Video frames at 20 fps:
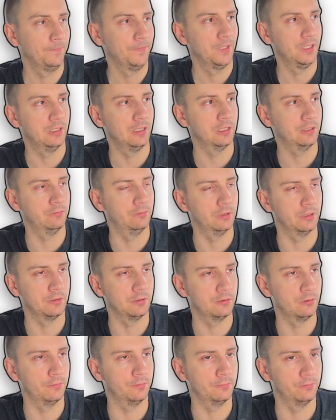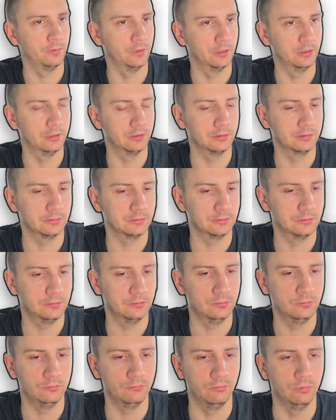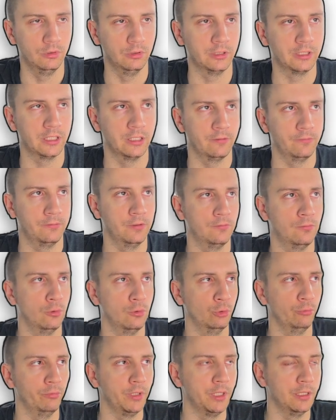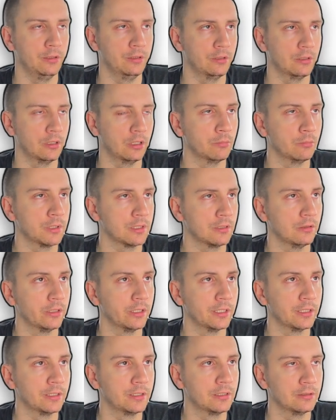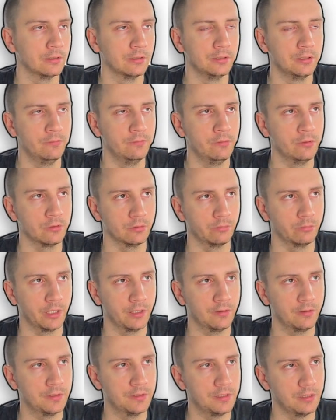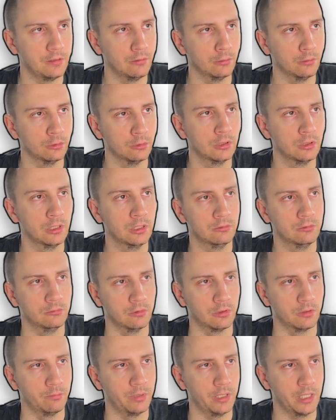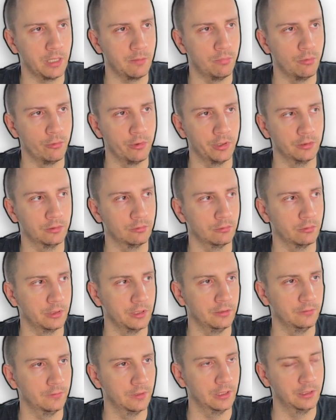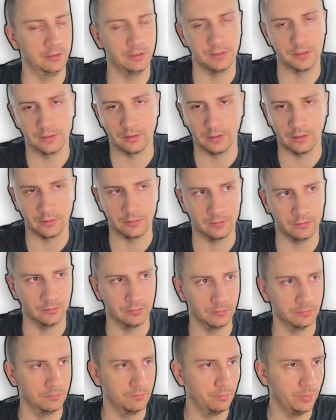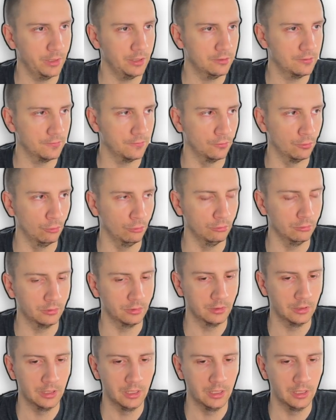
hardware and software will have the following interrupts, like division by the 0, or breakpoint, or invalid instruction, page fault,